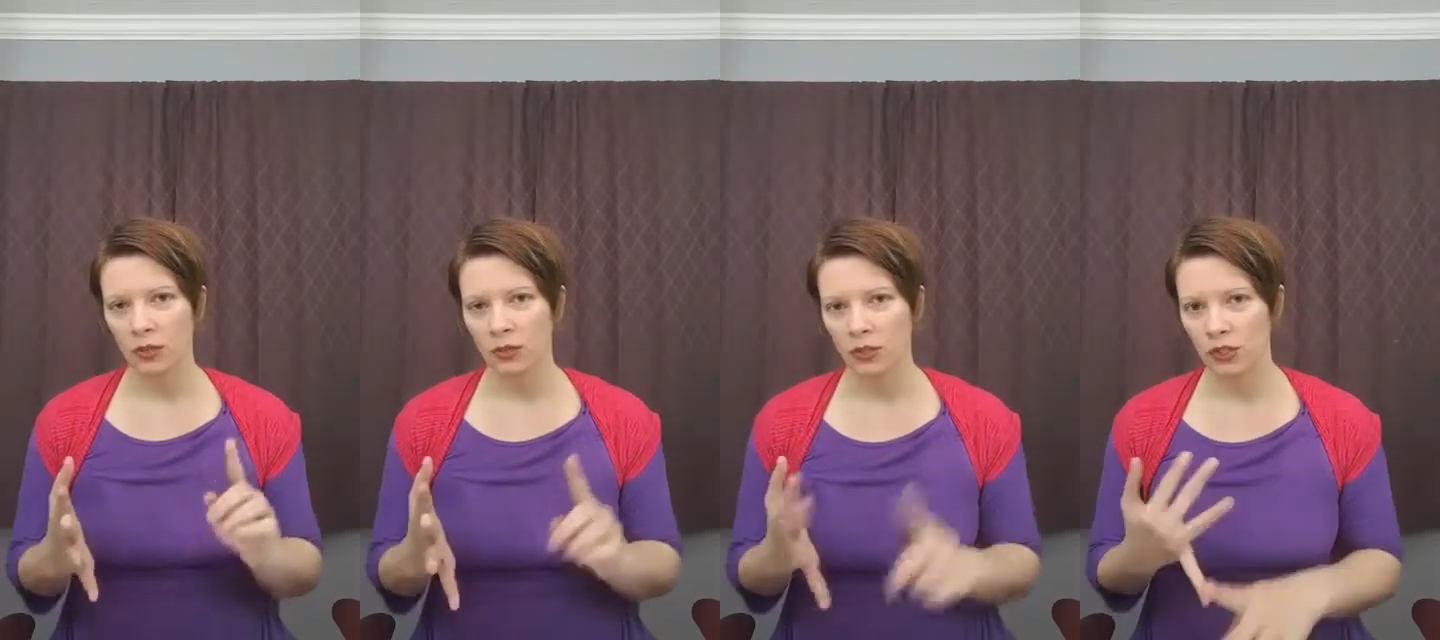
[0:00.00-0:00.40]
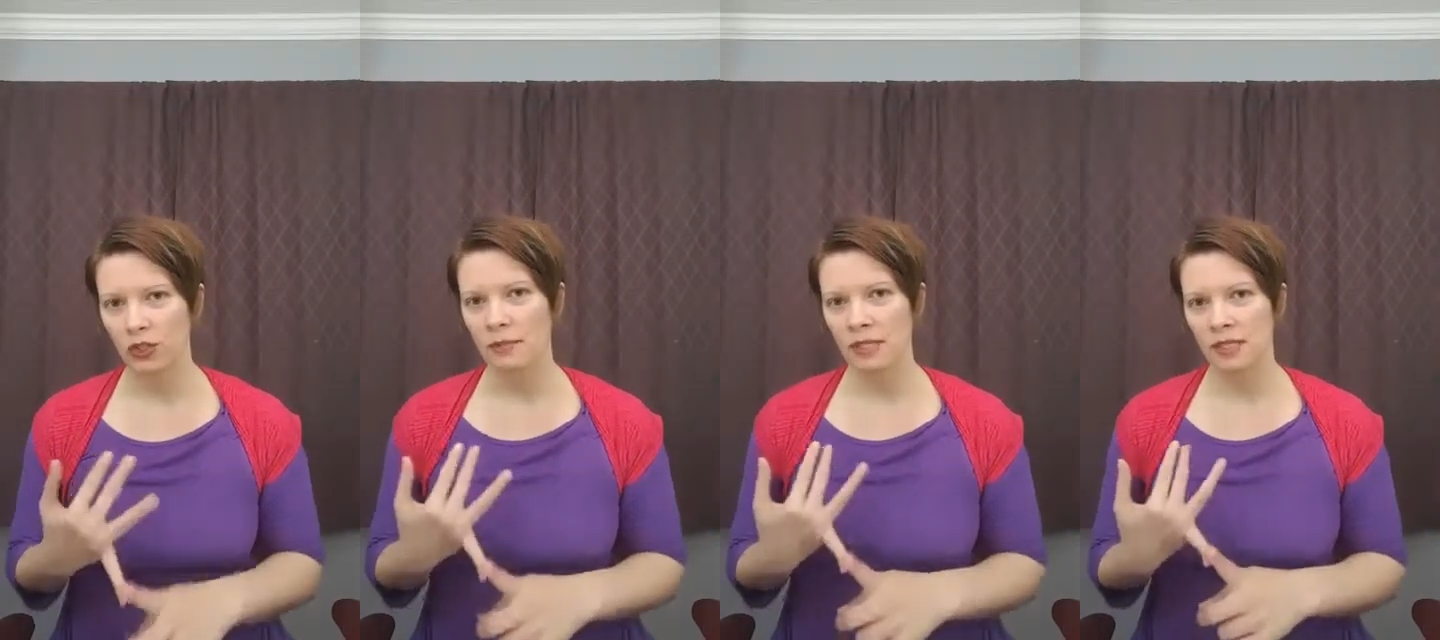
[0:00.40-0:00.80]
Did you
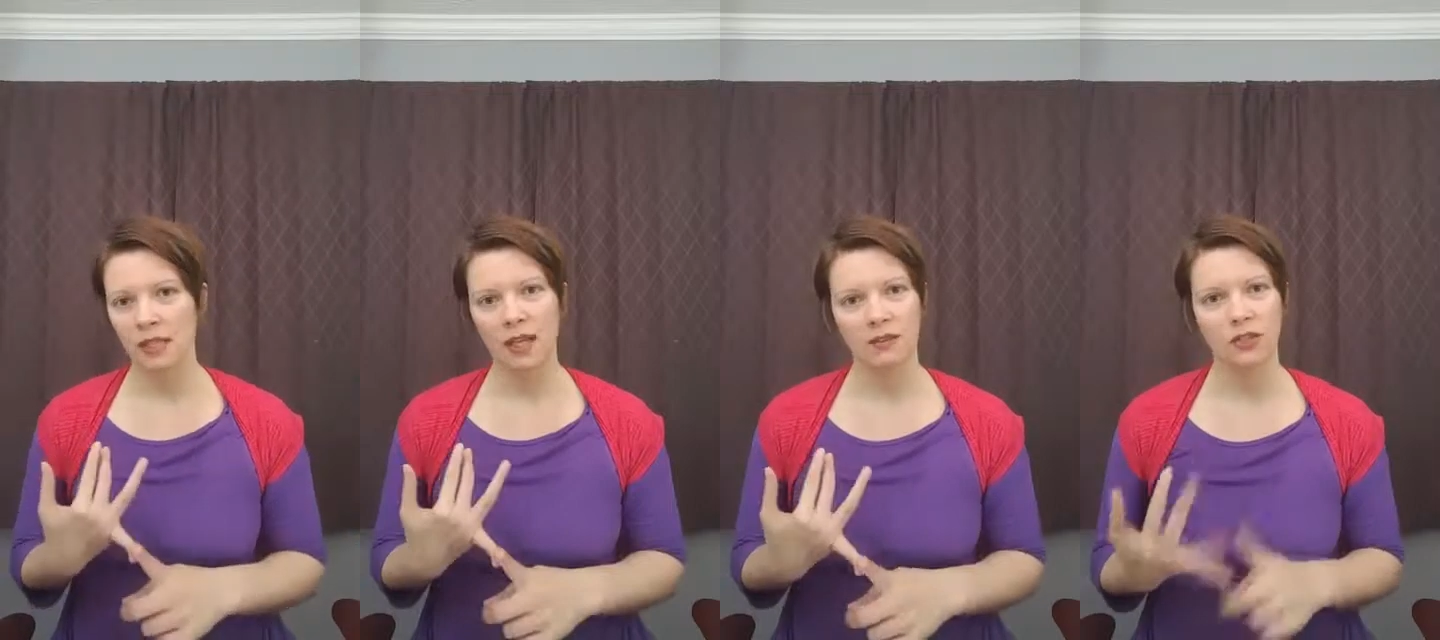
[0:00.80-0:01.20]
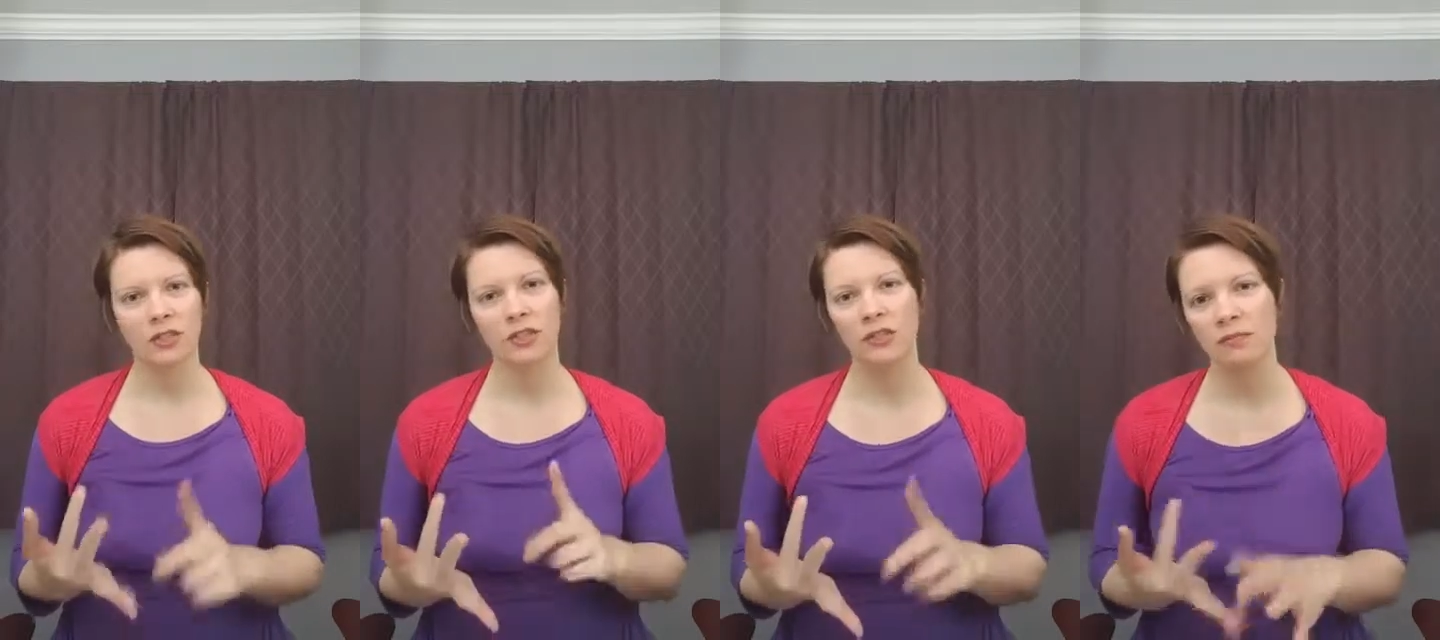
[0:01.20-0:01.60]
miss a live shot?
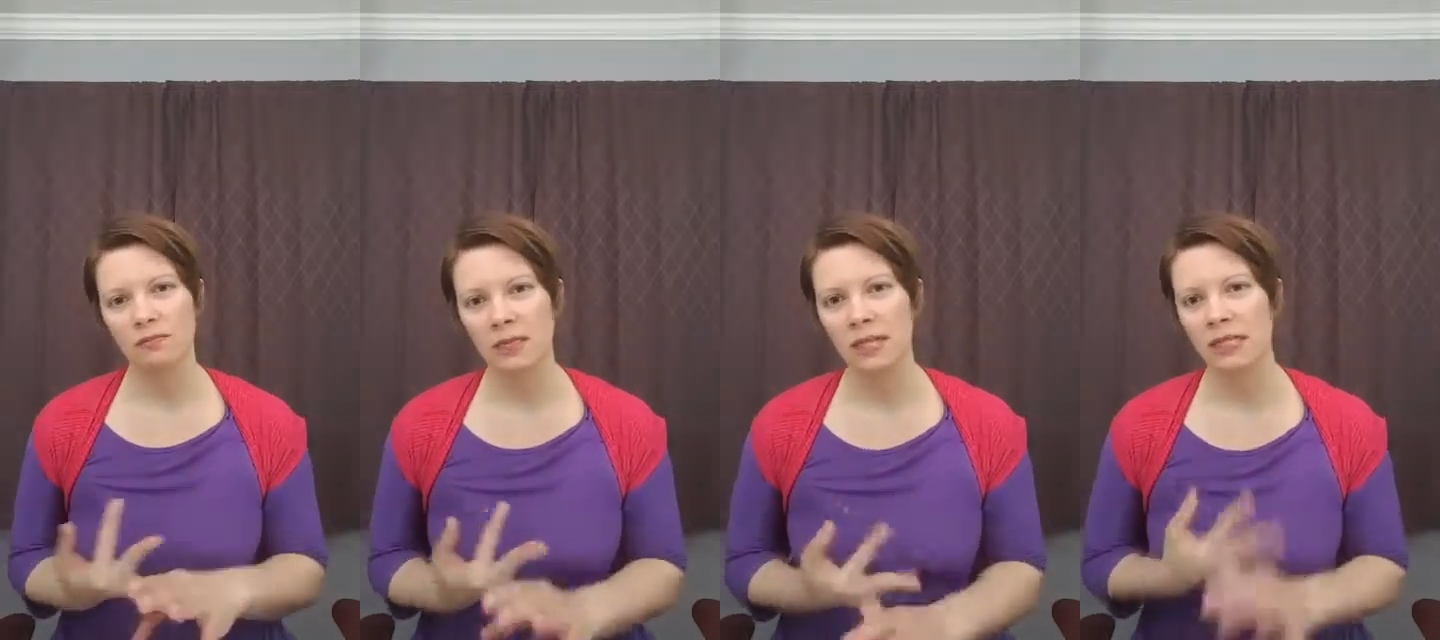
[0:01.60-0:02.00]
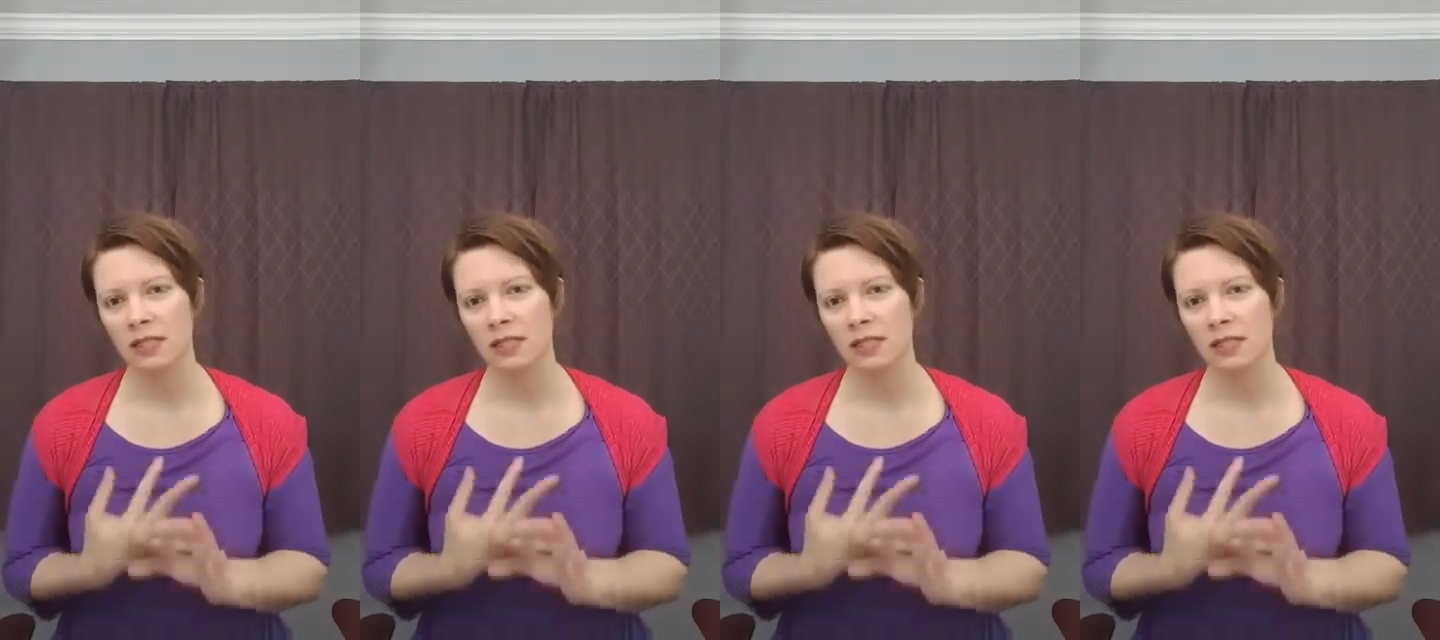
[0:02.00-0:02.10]
Did you miss